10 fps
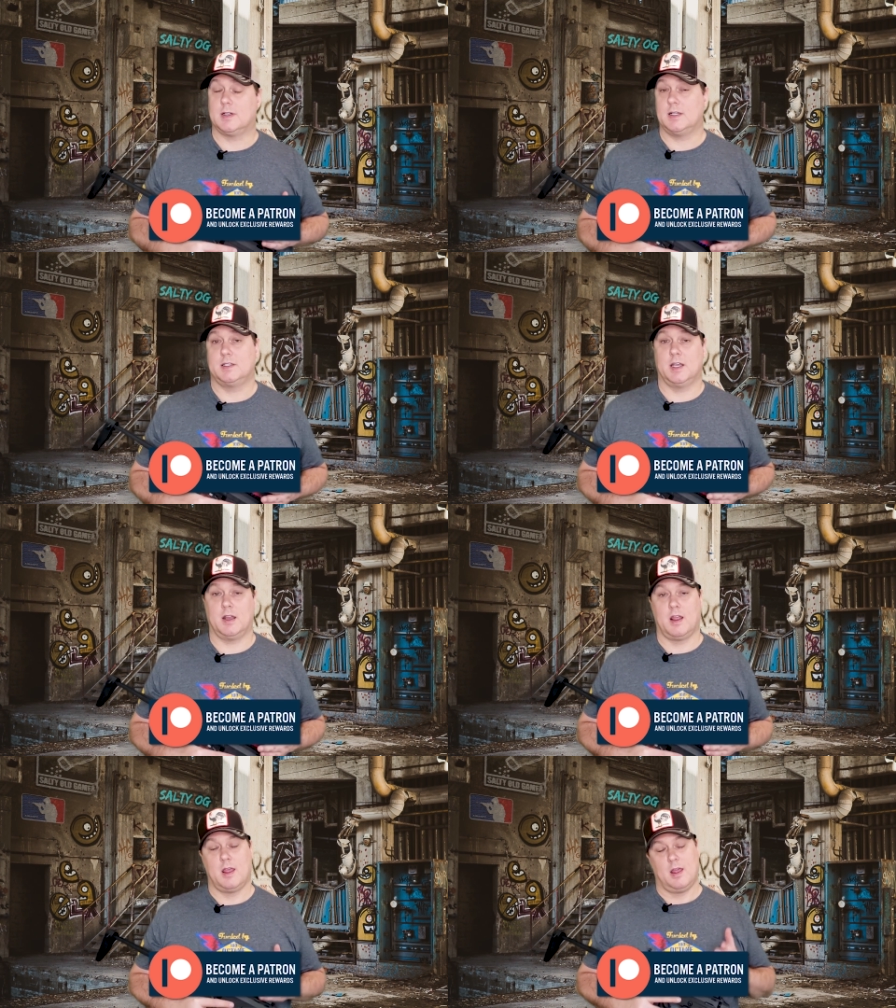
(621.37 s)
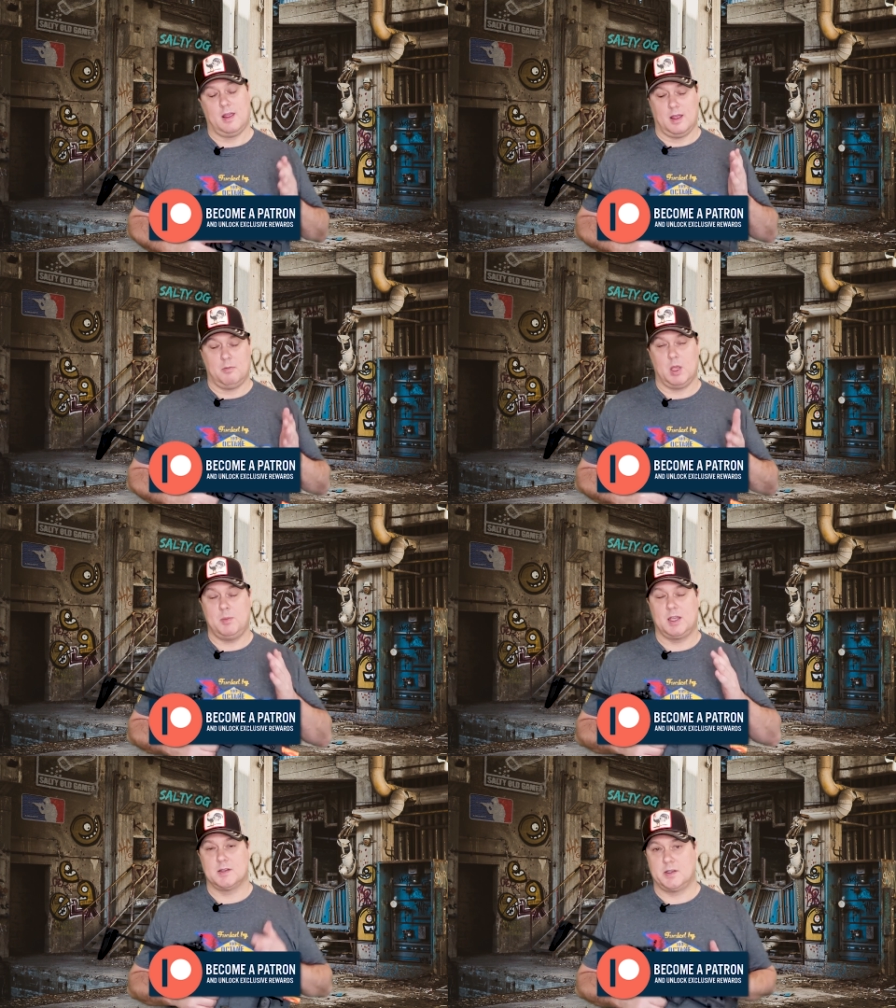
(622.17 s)
content,
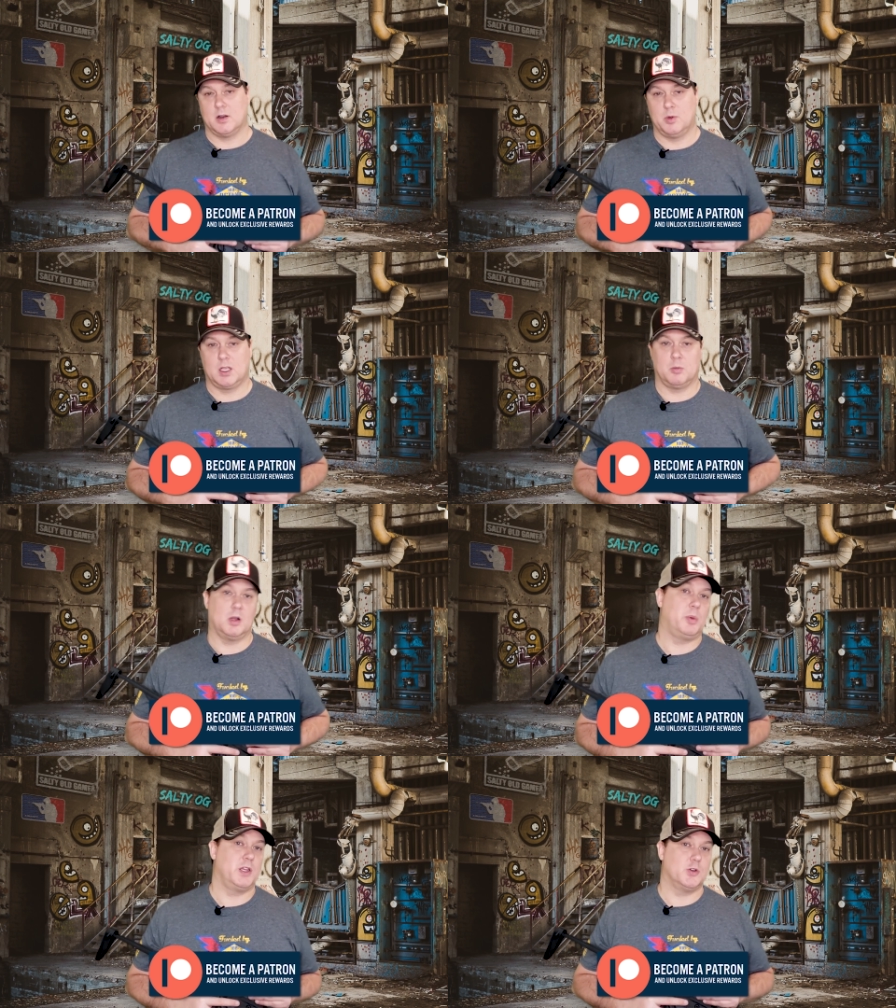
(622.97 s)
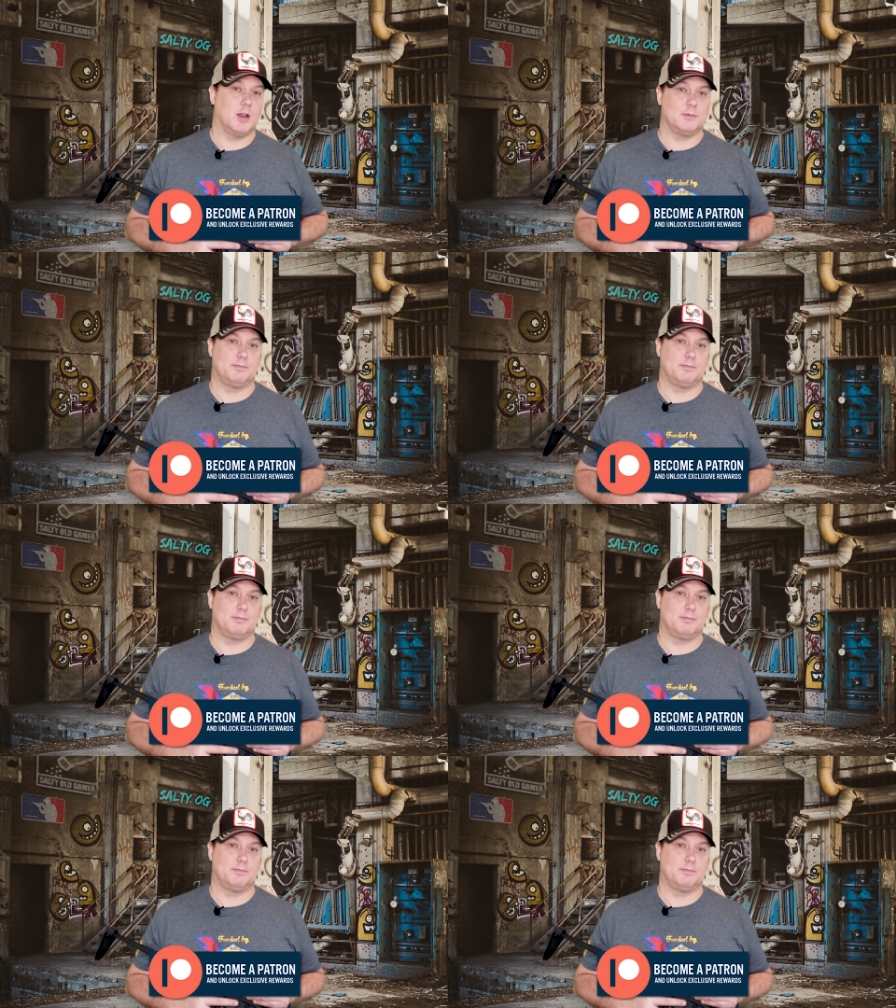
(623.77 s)
maybe consider becoming a Patreon.